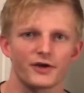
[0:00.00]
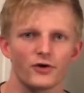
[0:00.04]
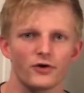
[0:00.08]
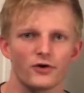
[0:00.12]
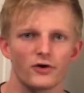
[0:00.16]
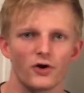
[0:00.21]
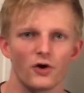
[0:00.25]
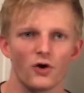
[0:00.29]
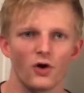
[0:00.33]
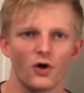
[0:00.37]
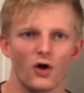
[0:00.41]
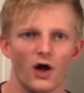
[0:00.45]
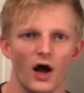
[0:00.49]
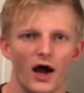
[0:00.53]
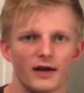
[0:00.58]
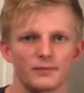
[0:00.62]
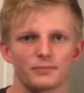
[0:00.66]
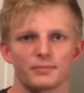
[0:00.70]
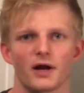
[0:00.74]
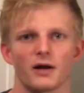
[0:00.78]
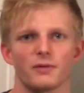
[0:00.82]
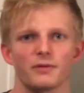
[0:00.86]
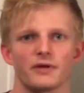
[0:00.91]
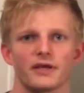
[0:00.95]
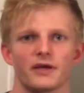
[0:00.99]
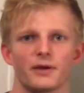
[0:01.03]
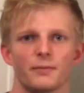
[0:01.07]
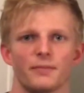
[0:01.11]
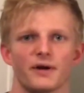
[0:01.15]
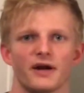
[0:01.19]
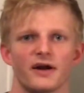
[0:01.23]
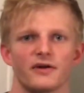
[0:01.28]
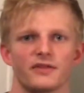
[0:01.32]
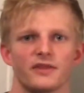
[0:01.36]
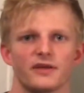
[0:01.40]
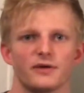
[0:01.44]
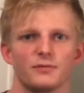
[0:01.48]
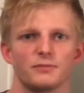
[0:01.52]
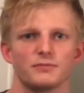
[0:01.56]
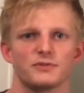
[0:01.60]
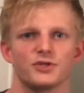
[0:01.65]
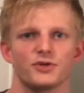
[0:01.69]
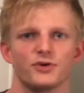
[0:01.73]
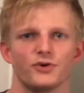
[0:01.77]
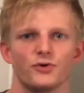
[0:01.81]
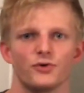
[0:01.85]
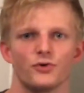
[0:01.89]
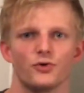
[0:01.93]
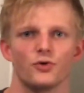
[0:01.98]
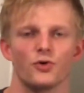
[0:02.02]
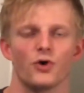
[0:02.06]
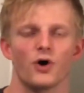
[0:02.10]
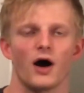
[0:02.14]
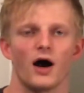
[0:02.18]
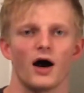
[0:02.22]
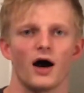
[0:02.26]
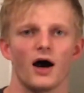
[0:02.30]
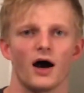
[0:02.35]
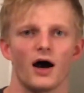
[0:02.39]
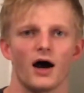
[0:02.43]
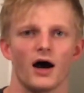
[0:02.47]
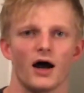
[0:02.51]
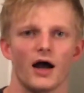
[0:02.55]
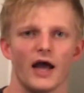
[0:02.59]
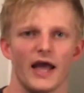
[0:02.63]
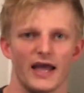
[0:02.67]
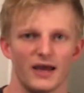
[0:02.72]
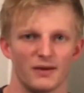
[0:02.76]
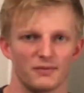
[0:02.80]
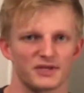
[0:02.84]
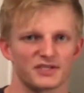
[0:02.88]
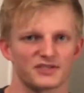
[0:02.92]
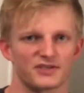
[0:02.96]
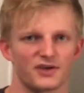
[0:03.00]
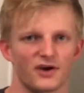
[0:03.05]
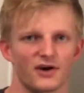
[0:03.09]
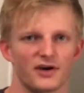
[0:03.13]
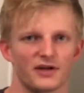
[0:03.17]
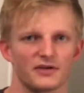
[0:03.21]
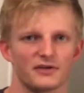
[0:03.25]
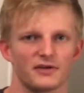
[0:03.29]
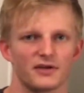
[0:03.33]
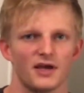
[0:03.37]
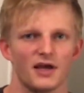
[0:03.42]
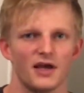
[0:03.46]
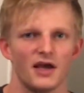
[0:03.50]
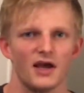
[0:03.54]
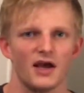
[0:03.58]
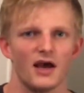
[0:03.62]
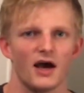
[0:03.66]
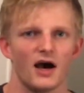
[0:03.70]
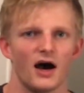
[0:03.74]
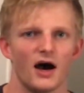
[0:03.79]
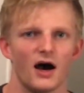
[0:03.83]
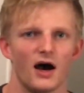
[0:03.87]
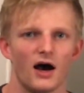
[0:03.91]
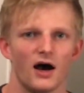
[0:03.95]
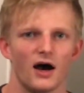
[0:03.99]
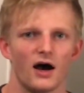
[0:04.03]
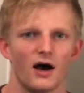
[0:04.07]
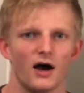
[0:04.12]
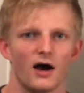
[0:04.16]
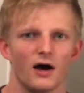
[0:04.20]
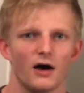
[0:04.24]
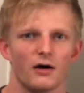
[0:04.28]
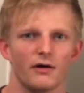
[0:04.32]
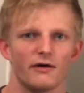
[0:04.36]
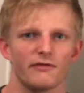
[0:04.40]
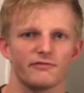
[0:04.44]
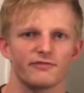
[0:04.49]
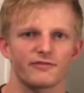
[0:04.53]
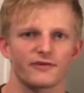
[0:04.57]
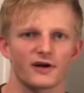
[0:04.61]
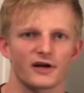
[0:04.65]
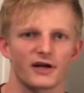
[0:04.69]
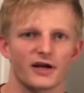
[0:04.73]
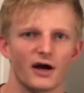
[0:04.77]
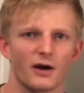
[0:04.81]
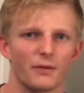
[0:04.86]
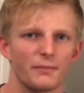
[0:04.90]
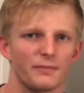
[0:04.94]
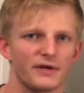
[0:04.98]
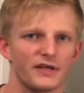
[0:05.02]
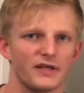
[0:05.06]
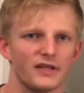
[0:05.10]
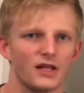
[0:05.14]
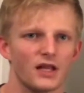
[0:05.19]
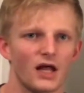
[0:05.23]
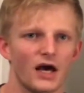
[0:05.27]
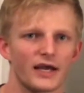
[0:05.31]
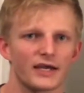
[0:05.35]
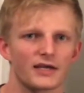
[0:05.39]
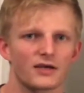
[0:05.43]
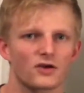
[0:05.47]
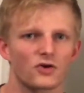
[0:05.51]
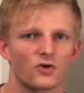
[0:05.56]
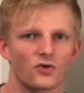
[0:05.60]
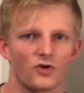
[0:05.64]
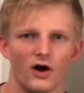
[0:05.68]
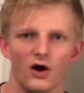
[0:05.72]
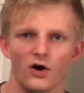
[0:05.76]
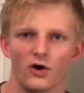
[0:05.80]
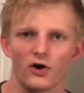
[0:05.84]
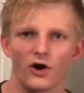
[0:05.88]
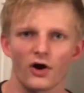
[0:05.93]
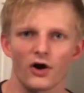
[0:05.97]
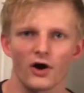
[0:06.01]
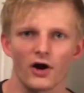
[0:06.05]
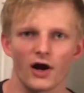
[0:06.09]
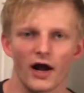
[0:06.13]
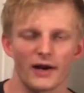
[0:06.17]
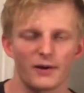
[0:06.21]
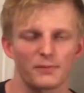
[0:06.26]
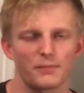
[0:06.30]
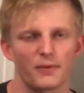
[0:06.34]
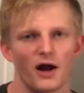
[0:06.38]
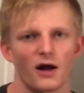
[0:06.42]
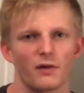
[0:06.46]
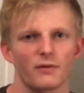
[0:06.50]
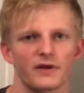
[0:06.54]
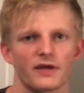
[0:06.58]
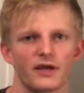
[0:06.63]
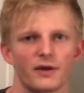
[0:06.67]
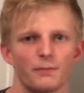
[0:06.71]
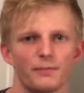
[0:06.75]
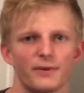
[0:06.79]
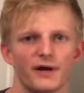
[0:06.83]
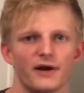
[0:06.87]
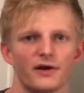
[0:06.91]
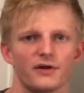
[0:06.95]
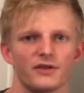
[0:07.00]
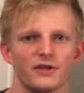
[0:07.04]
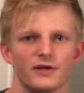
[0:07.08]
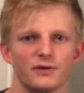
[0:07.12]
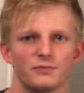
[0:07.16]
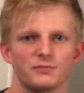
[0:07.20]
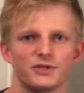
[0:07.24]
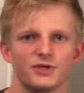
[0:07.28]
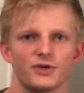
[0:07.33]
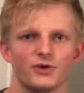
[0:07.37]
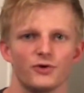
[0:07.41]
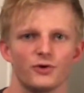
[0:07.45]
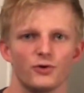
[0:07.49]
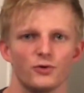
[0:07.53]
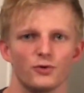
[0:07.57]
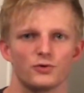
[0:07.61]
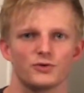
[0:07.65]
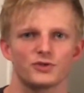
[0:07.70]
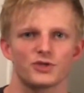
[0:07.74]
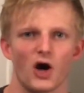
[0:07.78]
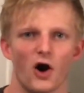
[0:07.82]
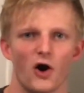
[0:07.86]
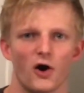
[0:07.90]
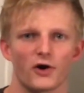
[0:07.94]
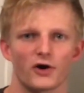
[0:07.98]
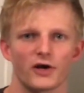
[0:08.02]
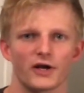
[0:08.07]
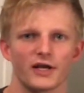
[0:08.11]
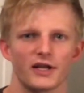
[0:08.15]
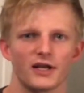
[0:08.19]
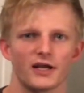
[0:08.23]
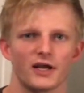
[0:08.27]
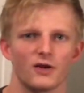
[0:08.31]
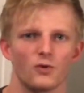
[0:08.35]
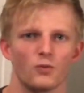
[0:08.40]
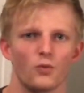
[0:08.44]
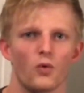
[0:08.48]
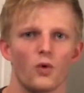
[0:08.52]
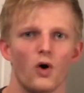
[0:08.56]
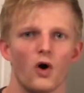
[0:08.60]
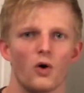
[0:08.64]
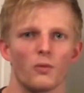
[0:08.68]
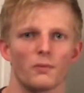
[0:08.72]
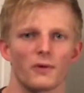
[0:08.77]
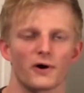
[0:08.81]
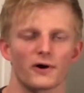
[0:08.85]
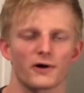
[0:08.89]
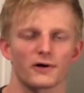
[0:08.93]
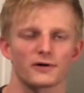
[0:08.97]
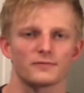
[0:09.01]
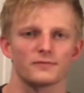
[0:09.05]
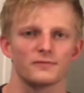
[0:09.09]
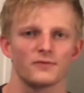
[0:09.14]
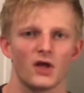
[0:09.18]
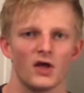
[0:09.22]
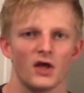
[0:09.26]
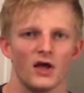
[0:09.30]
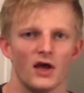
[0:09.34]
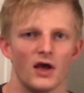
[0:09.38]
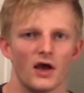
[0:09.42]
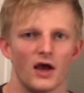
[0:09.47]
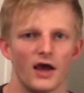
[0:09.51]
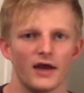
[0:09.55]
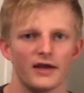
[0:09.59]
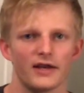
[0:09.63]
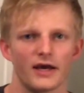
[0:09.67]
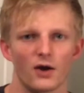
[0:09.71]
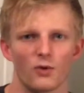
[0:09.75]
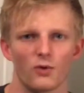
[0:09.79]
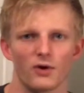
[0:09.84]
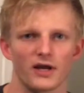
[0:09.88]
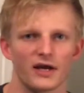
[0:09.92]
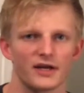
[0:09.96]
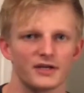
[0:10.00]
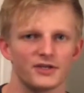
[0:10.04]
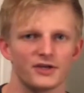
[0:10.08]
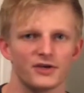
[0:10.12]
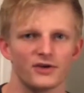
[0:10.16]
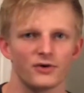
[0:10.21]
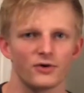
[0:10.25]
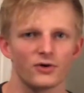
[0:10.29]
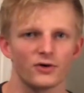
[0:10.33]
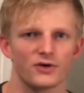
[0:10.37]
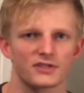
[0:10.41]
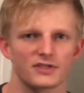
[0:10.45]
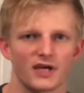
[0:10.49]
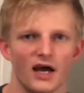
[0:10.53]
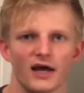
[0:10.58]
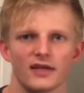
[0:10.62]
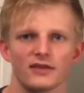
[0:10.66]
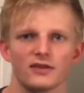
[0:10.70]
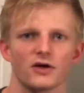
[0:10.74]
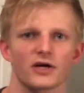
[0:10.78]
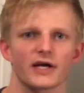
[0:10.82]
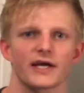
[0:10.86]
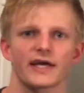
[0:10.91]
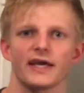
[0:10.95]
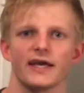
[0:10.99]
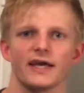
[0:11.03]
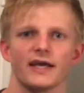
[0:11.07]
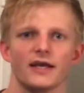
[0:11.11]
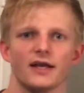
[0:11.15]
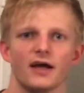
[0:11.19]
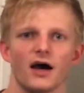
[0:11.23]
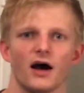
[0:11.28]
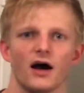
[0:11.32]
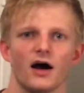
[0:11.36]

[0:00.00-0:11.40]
Google, I'd probably compare them to Amazon. For a company like Kroger, I'd probably compare them to Target and Walmart. And now what I do is I'd look at,